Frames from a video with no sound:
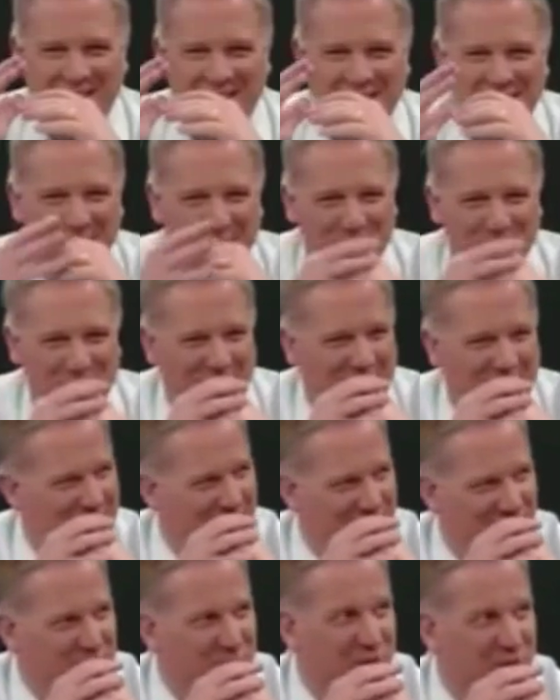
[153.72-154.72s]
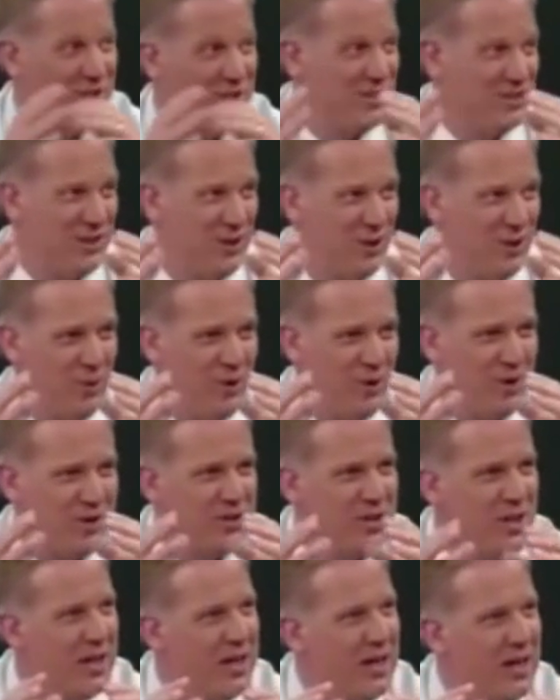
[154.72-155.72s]
go back to the Poseidon Adventure, because this all
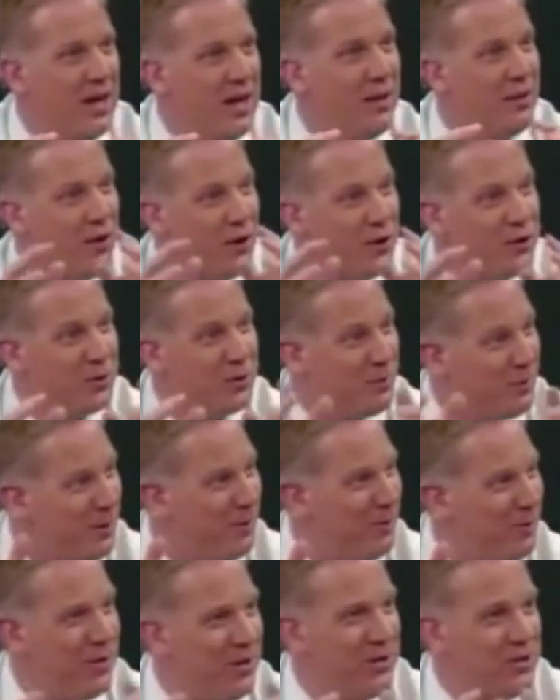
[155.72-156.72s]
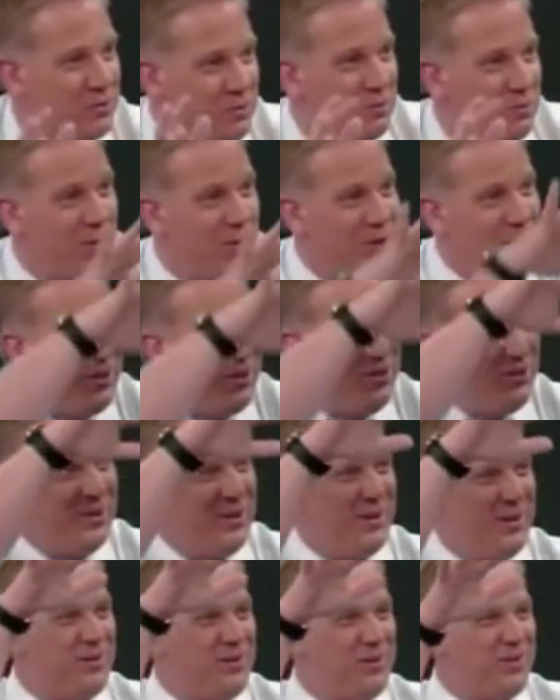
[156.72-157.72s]
works. Those who remember when
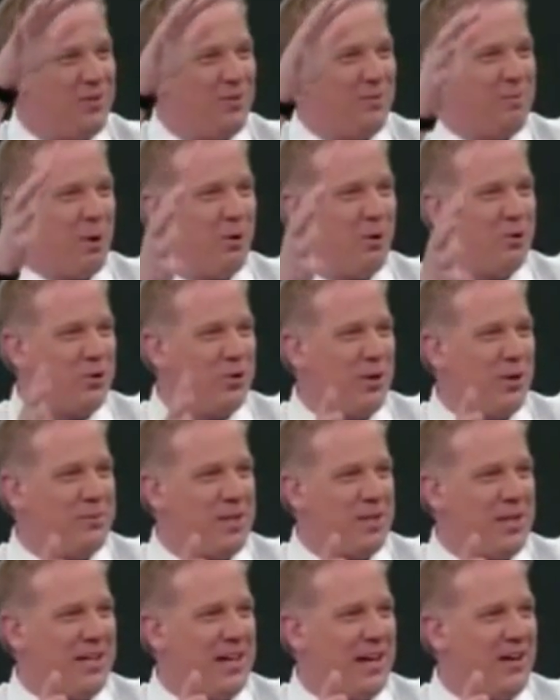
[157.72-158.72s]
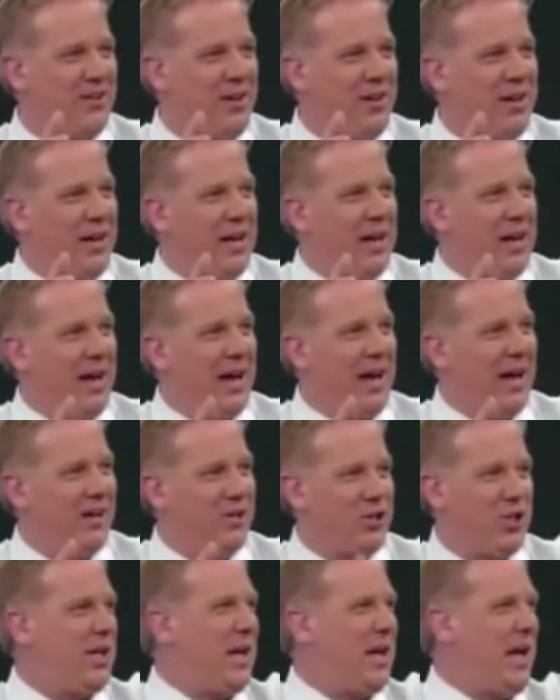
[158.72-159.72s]
the boat turned upside down
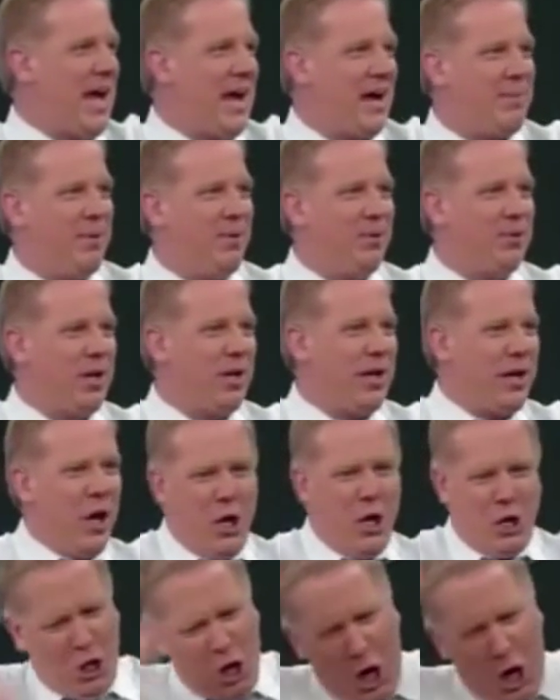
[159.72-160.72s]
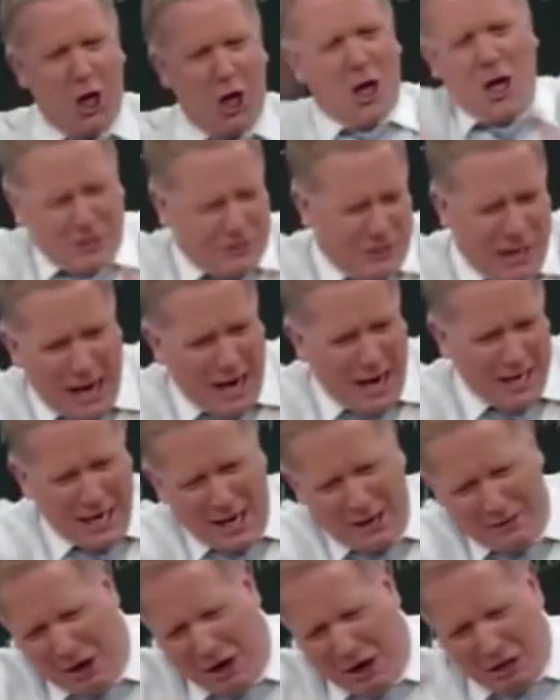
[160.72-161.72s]
and Gene Hackman was like, you're all going to
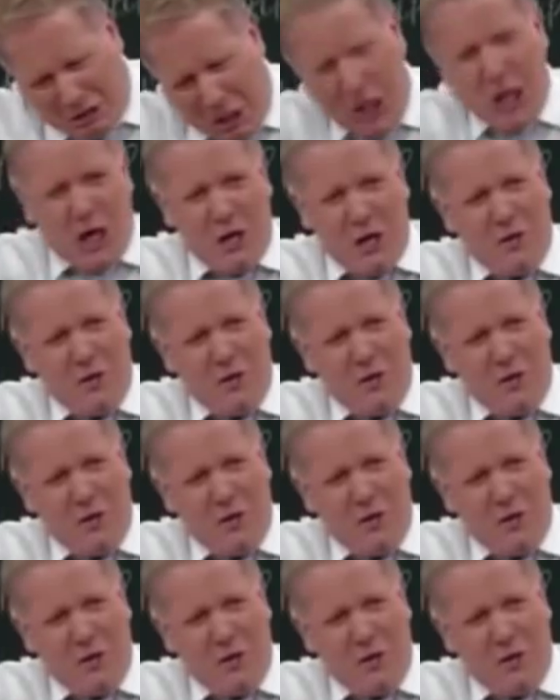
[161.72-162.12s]
die down there,